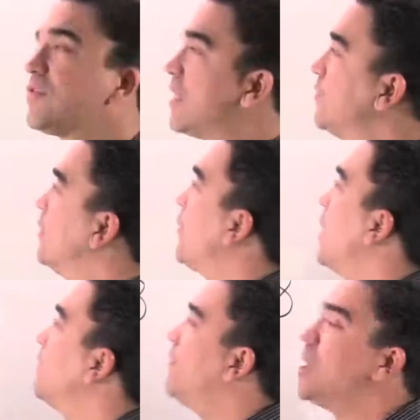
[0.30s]
lessons
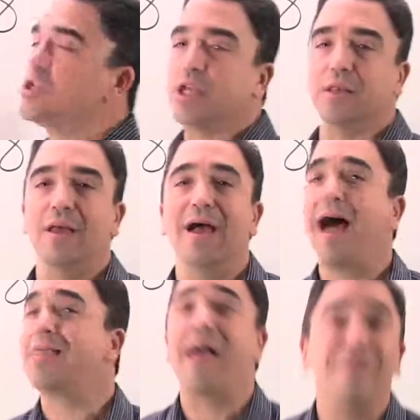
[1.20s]
on division.
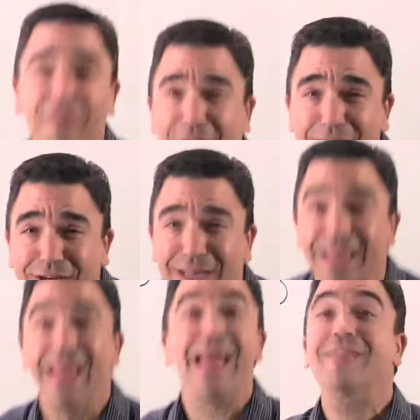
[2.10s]
I love
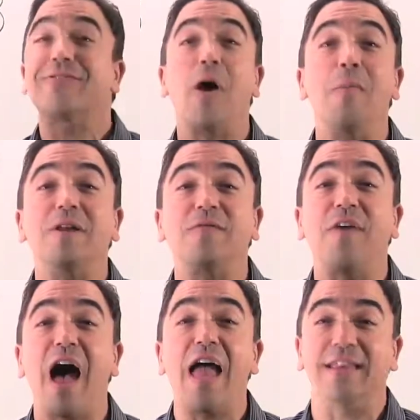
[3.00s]
division. It's so much
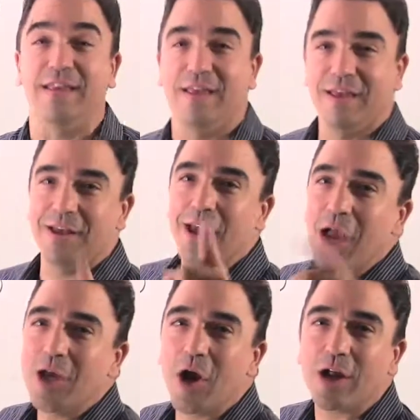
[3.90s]
fun.
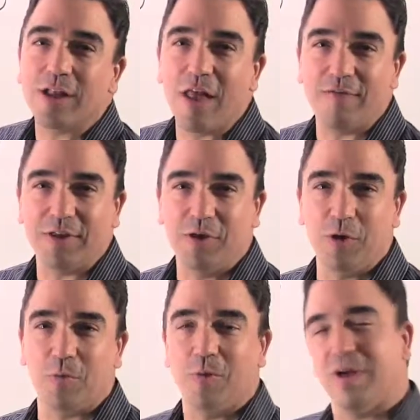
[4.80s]
You're going to love it
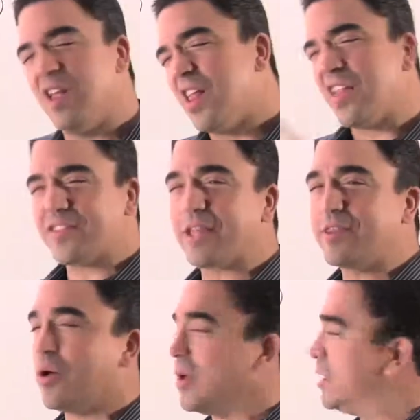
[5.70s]
too. Let's get
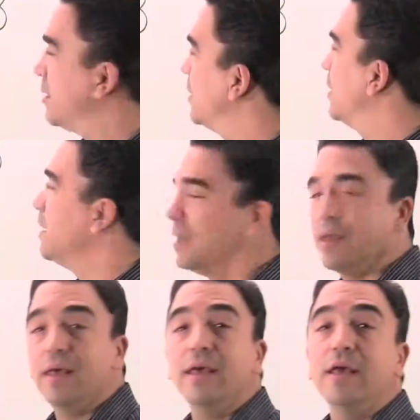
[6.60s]
to it.
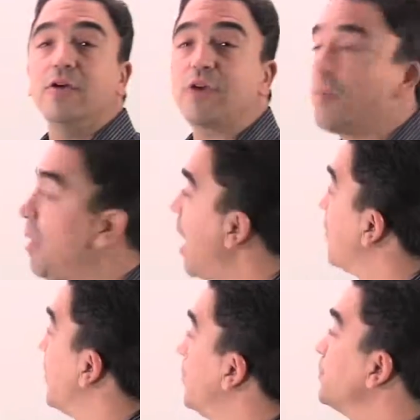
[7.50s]
Here's our
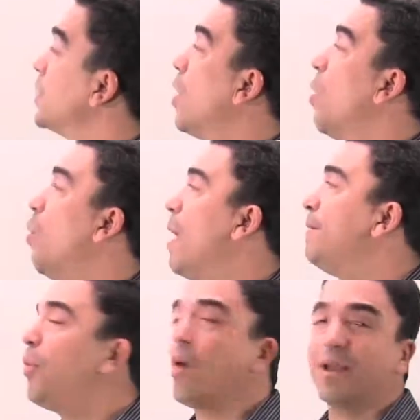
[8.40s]
problem.
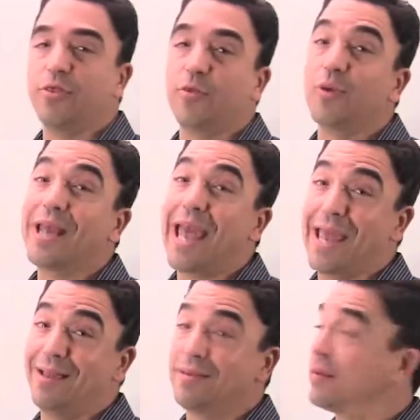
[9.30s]

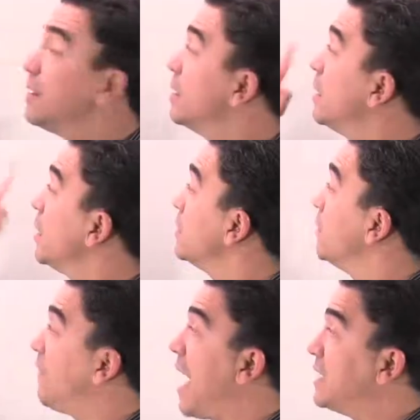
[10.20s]
1.38
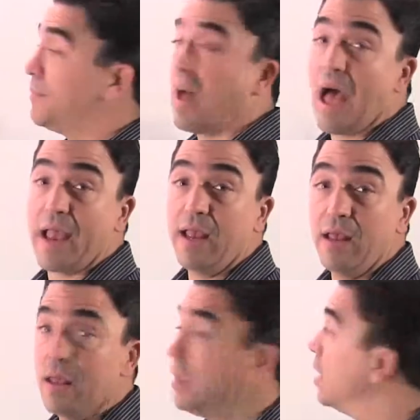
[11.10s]
divided by
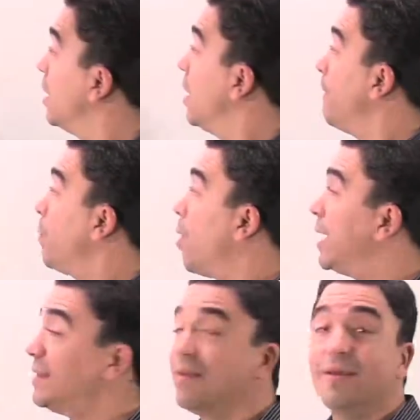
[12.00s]

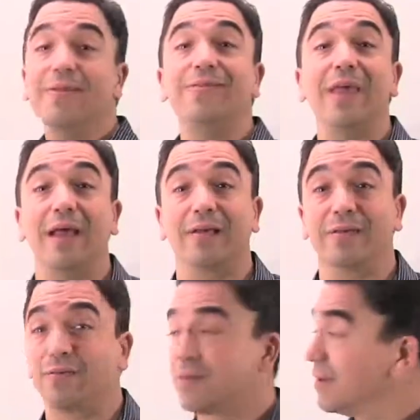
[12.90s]

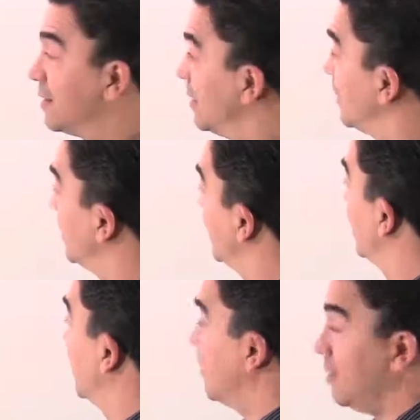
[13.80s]
0.6.
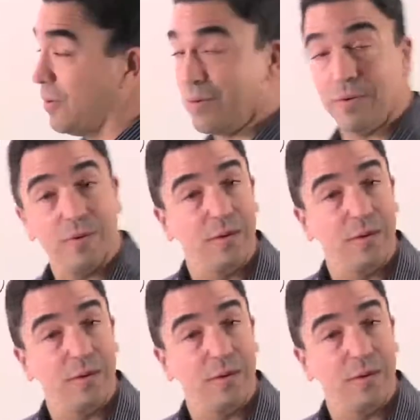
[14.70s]
Whew.